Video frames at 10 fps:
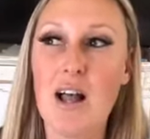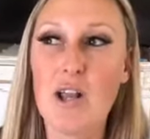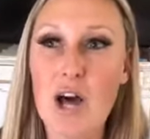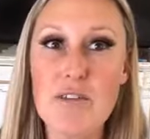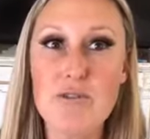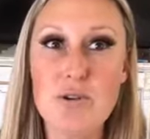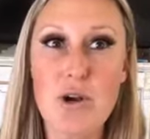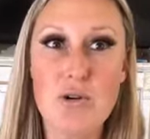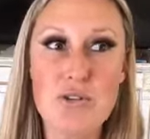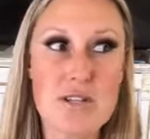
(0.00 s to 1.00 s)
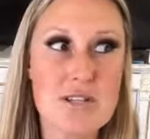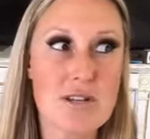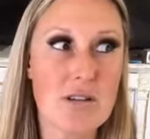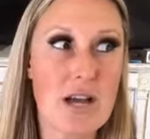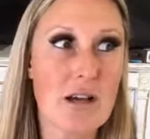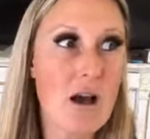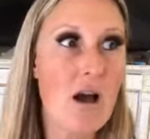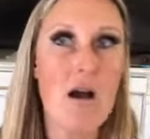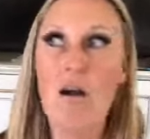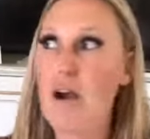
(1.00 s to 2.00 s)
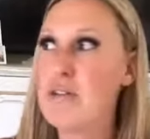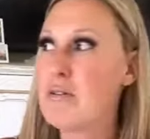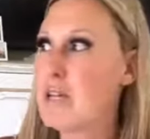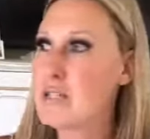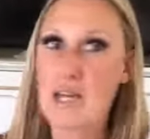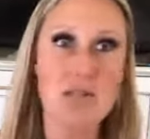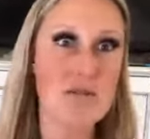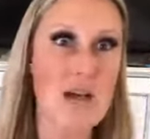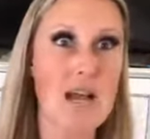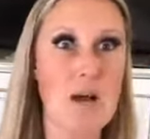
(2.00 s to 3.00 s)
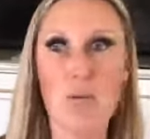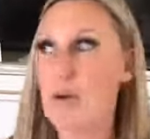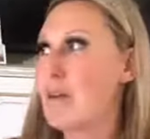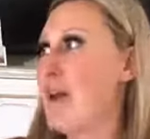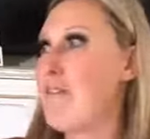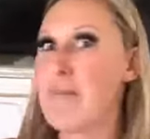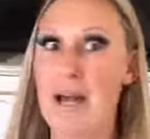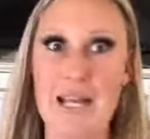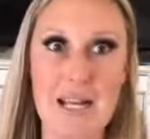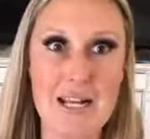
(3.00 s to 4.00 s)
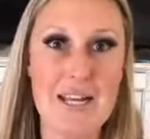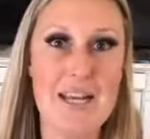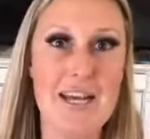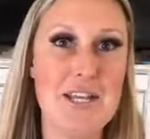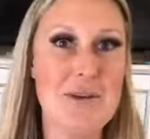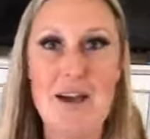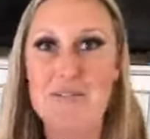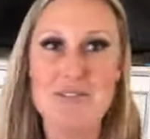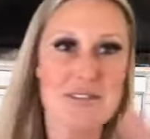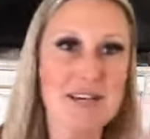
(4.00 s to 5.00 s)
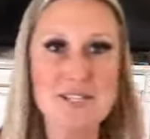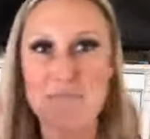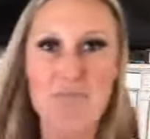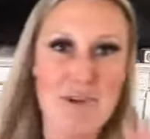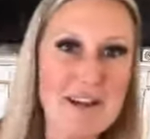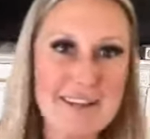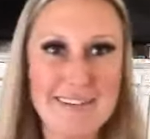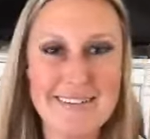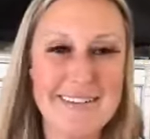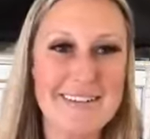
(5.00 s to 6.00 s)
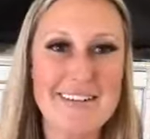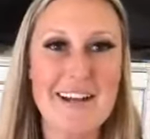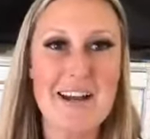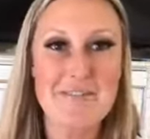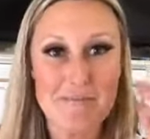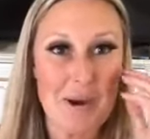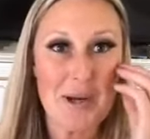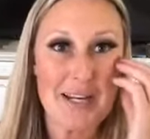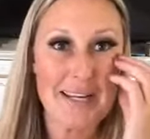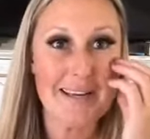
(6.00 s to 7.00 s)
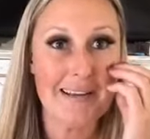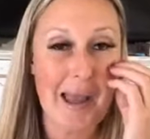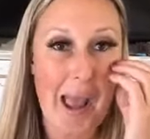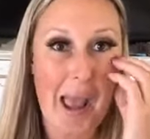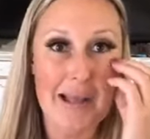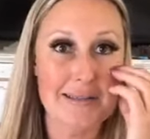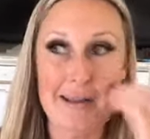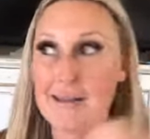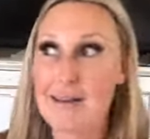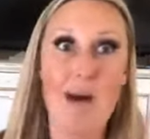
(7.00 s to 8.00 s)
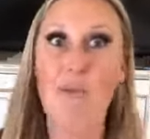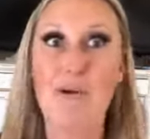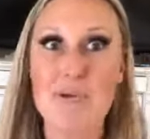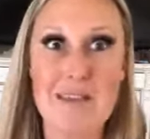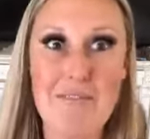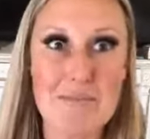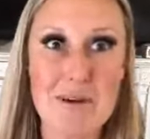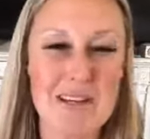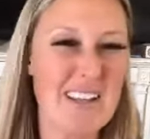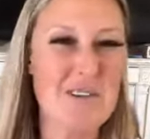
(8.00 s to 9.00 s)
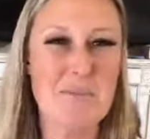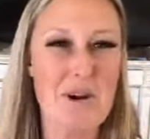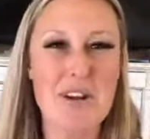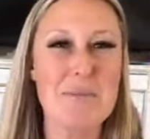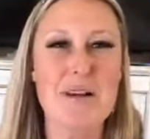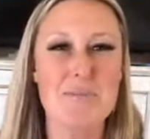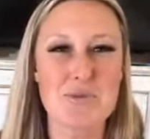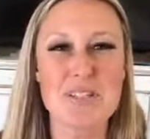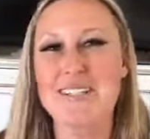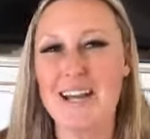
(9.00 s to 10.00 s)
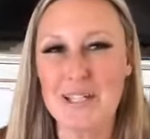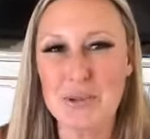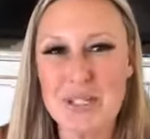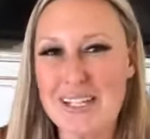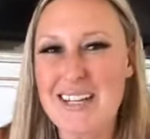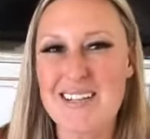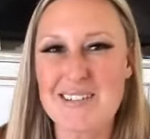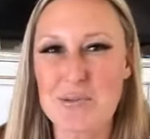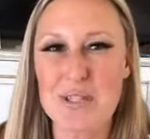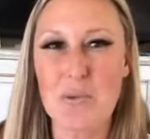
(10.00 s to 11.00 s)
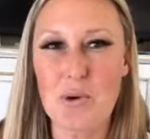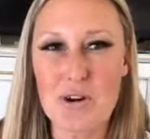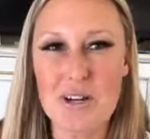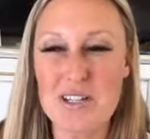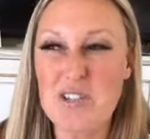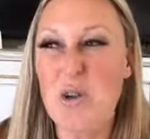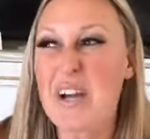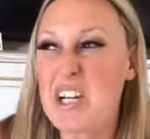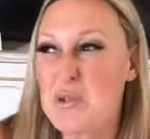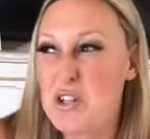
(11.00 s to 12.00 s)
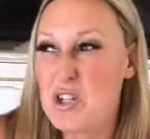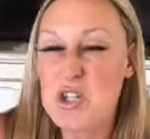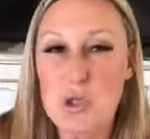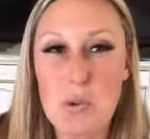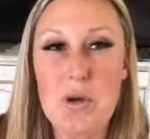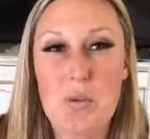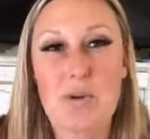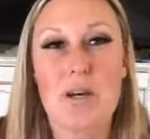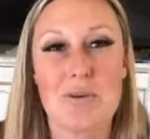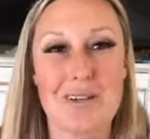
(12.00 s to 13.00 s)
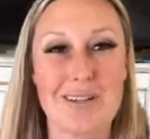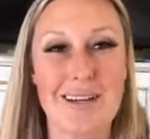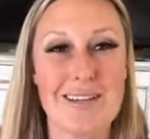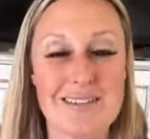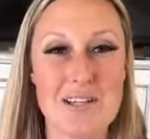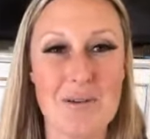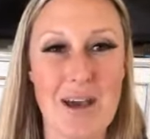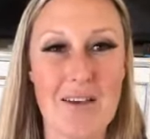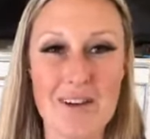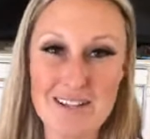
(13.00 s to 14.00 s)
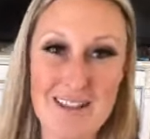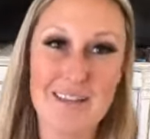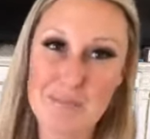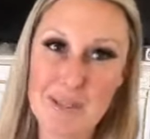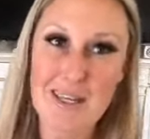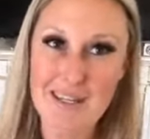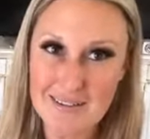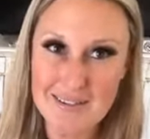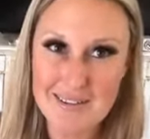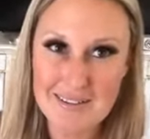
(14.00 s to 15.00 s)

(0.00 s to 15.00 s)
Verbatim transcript: A lot of new coaches, they're like, oh, I do this, I do that, I work with everybody. And you have this like spray it kind of marketing. It's kind of like, I'll work with everybody. And then your marketing becomes really diluted and it doesn't really work. And you don't actually enjoy working with the clients that you have. I did that in the beginning.